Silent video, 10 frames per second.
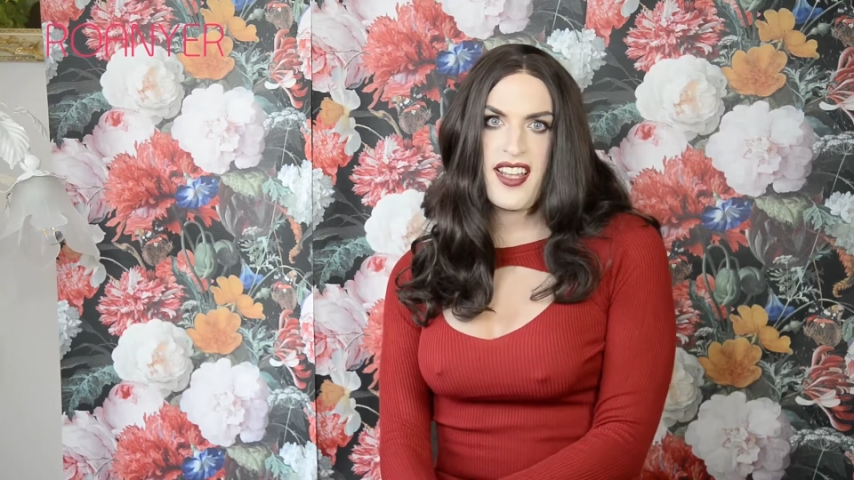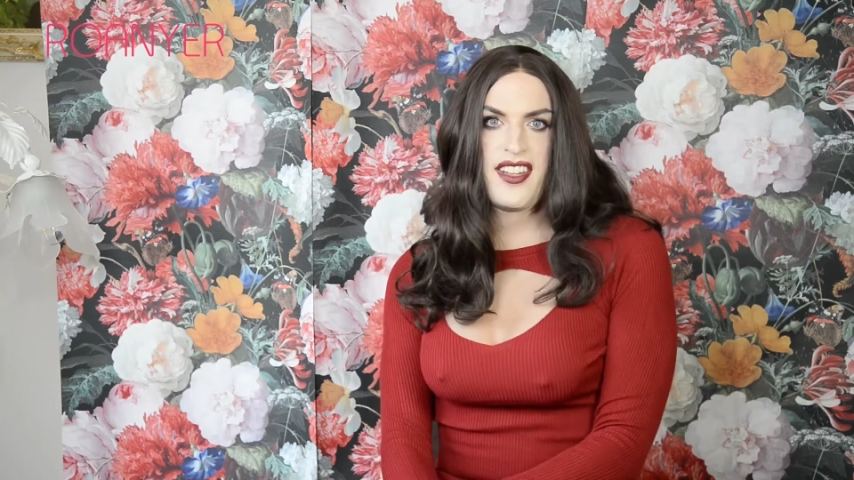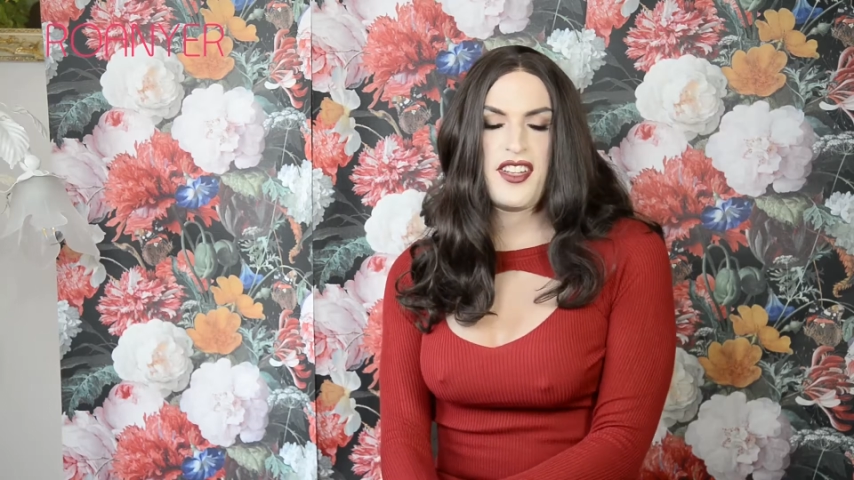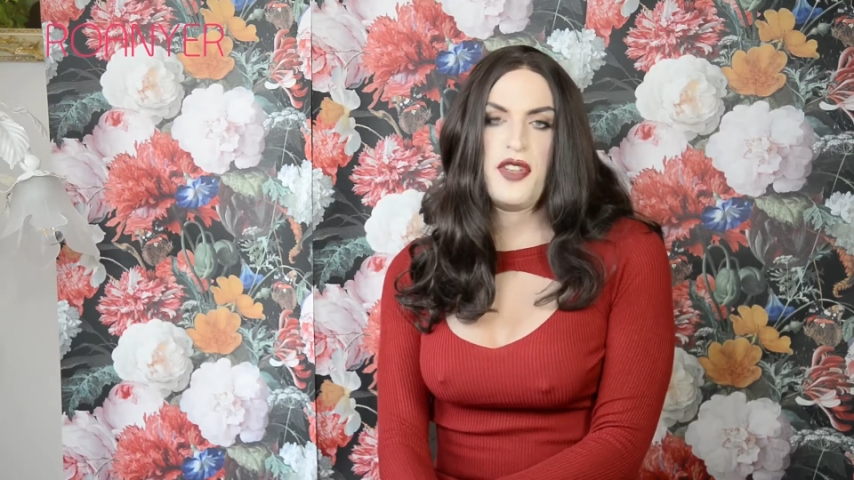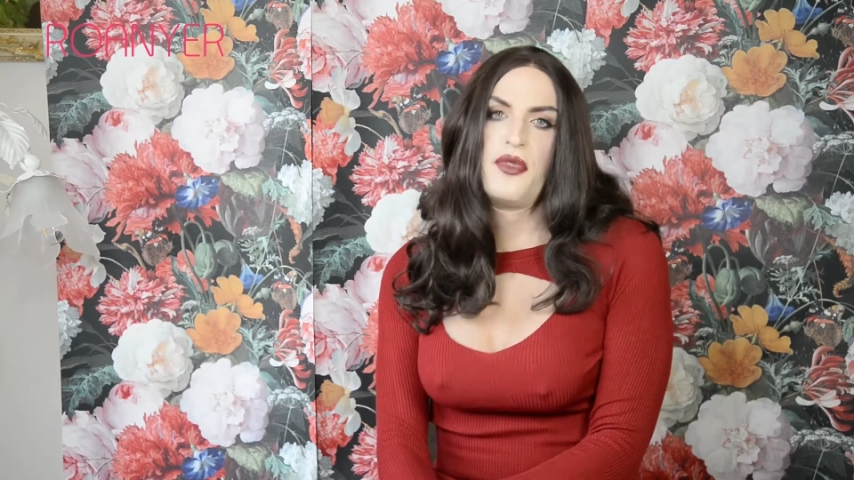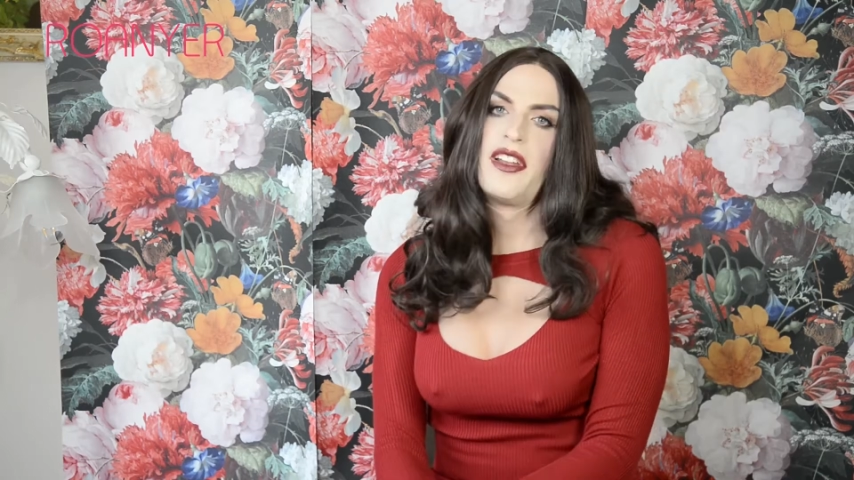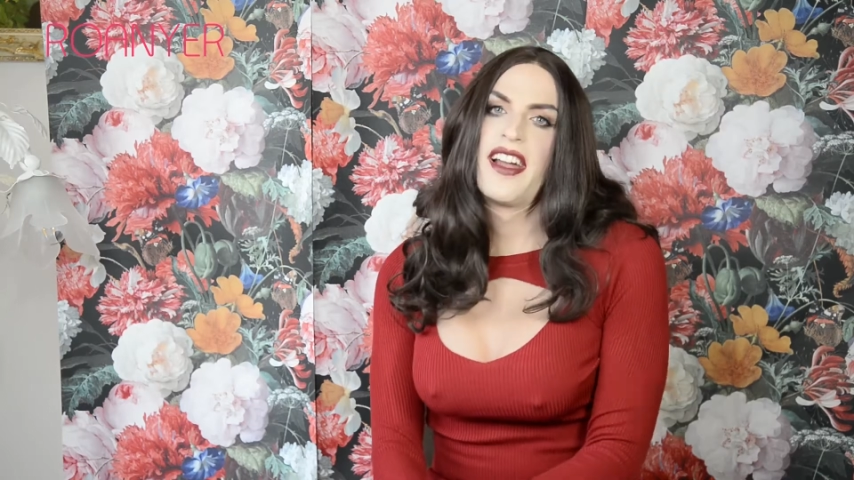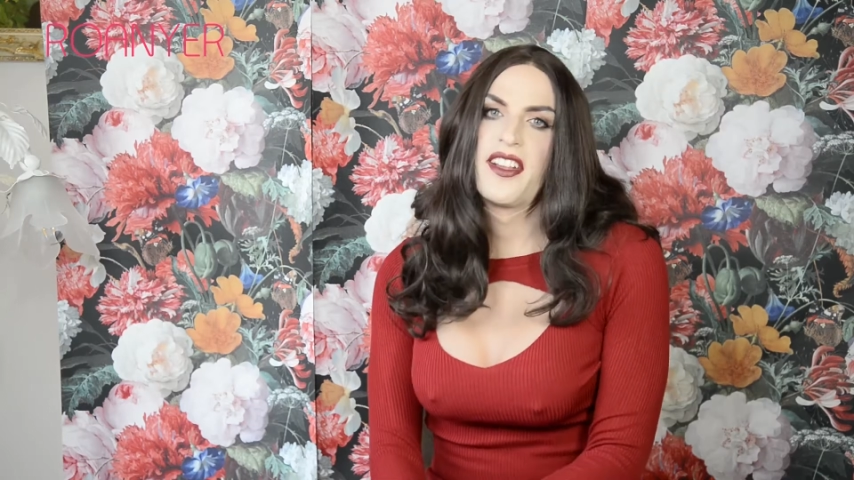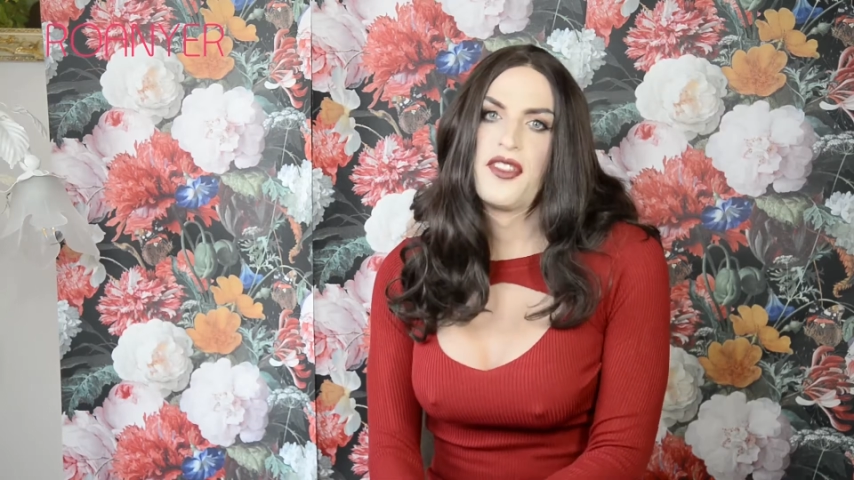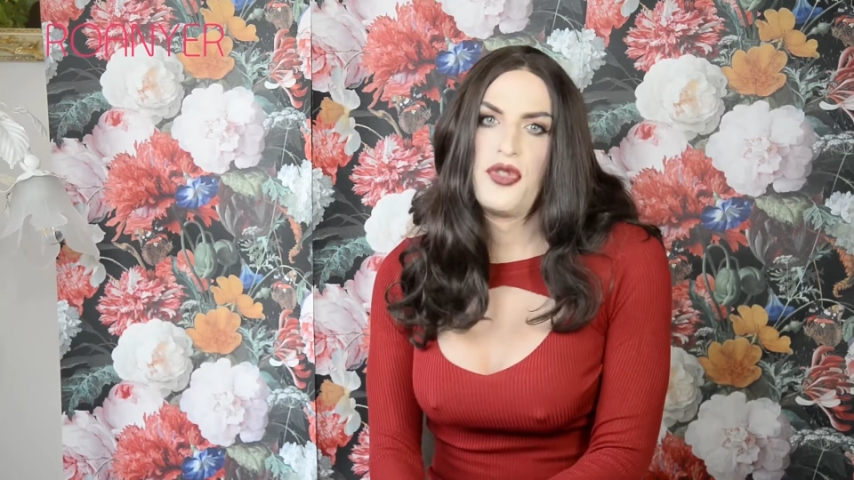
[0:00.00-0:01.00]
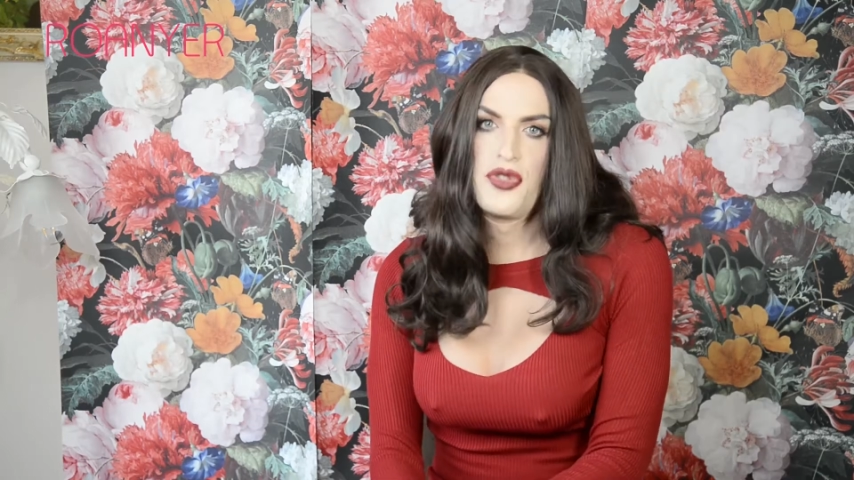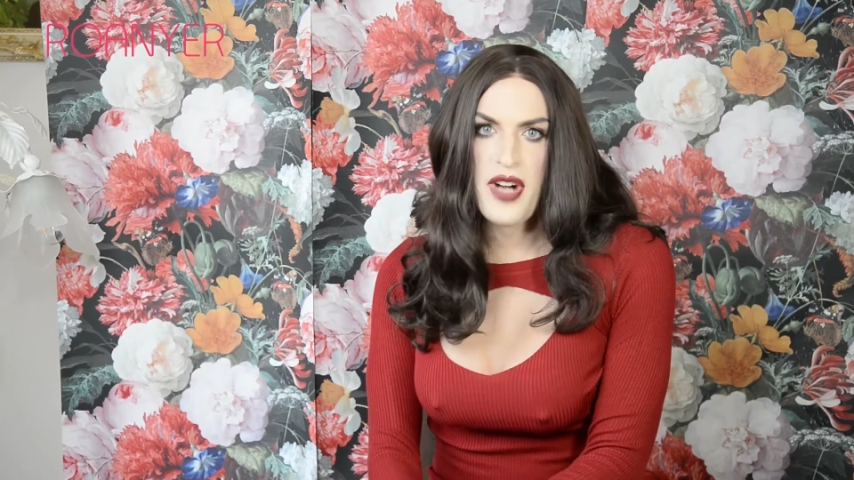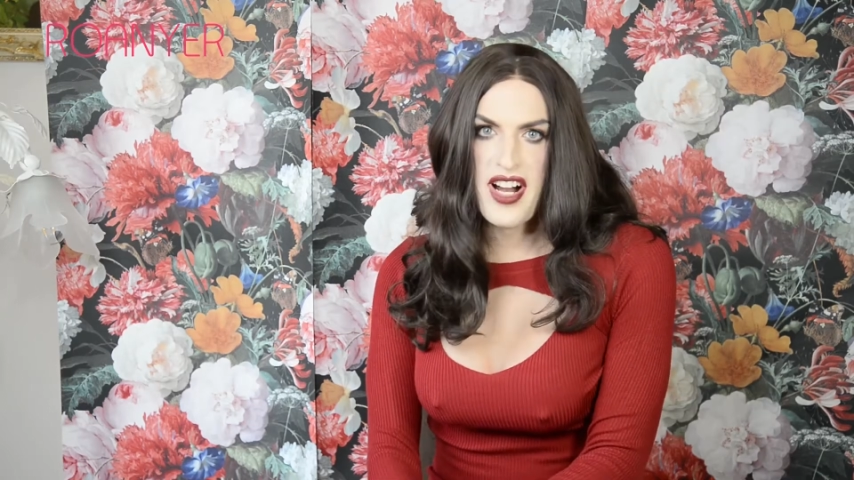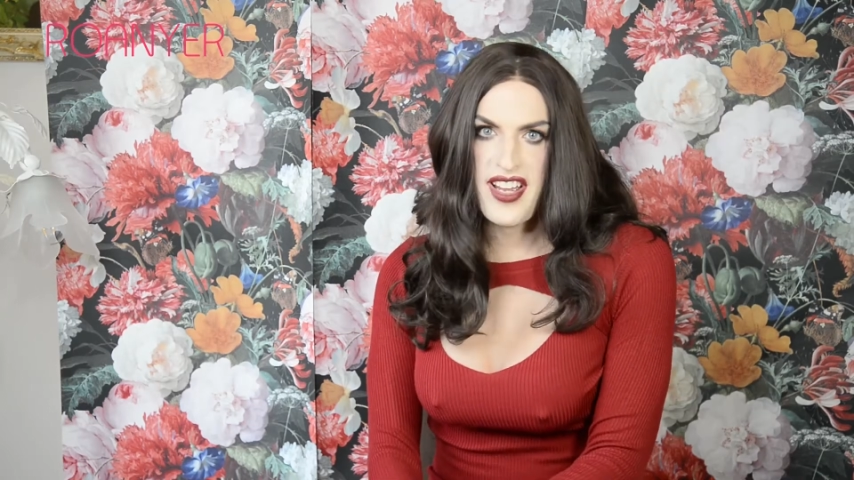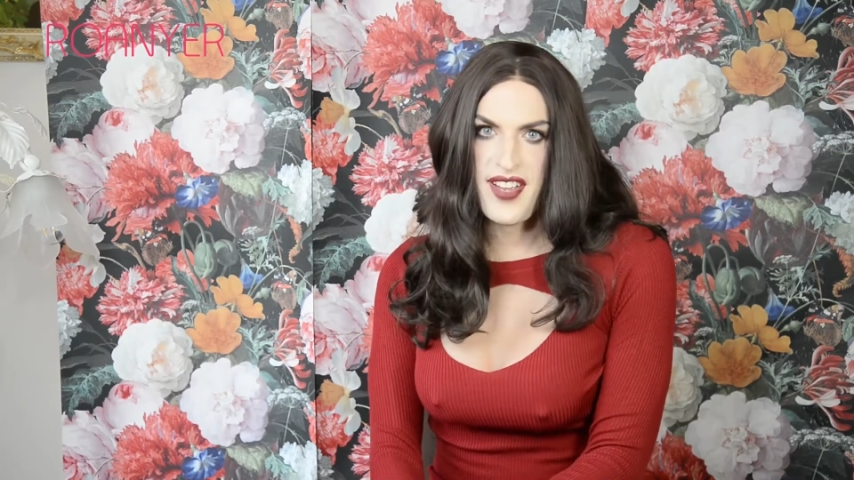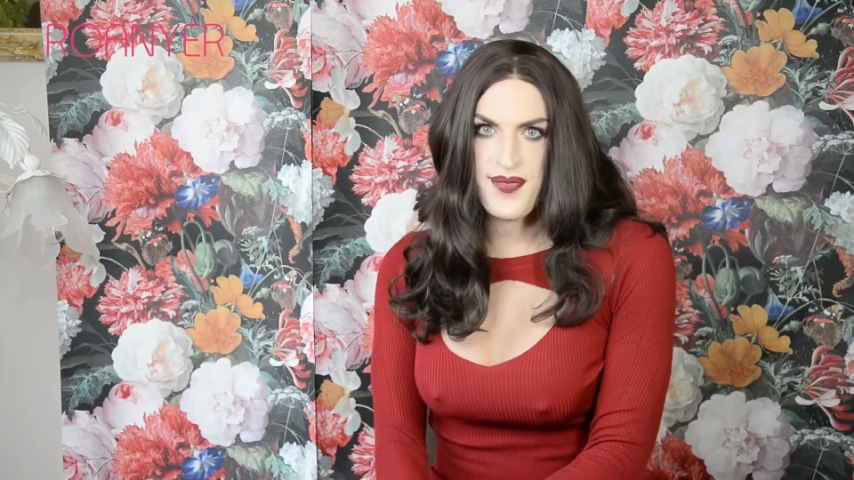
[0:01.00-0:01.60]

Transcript: that you would like to try.